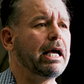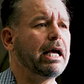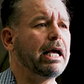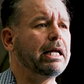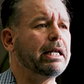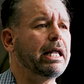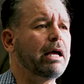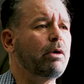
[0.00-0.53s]

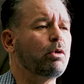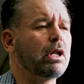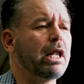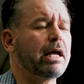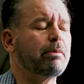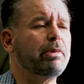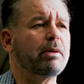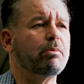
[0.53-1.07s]
And they were
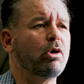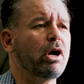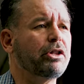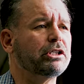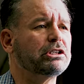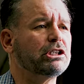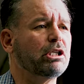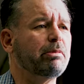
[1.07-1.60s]
like big
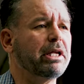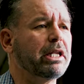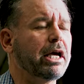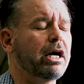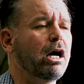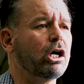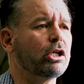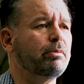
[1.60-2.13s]
brothers to me.
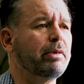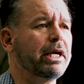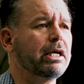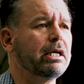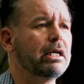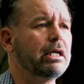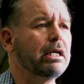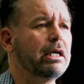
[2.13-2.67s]
They hugged
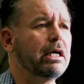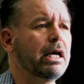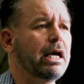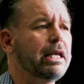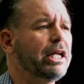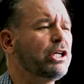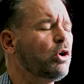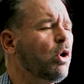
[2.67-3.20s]
me.
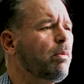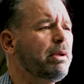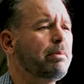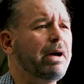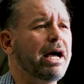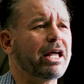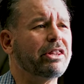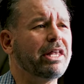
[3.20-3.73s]
And they told me
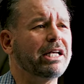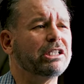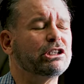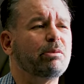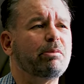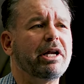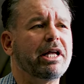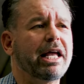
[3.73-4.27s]
back then
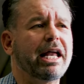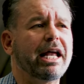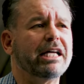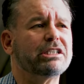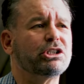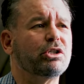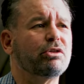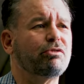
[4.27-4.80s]
somebody could
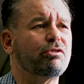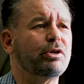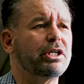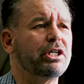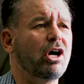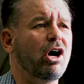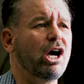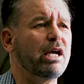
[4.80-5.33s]
ask you for a
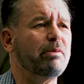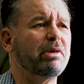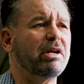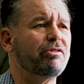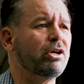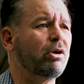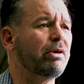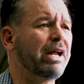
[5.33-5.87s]
dime, and
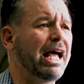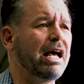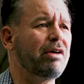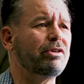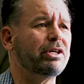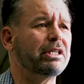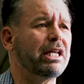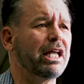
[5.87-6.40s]
if you don't
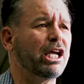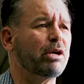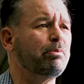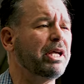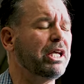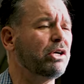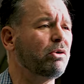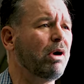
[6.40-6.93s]
have it, they could
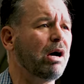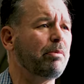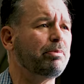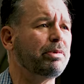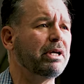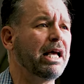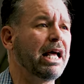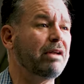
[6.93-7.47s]
beat you
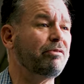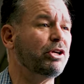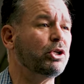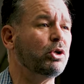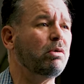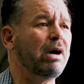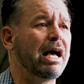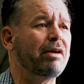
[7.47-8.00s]
up. And if you
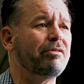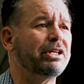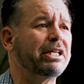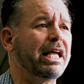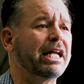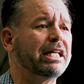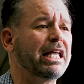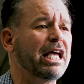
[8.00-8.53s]
do have it,
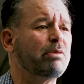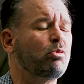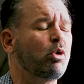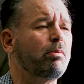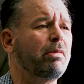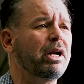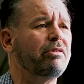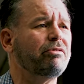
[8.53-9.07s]
they could take
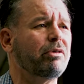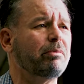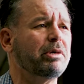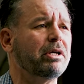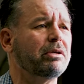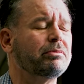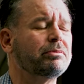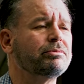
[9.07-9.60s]
more money from
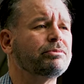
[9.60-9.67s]
you.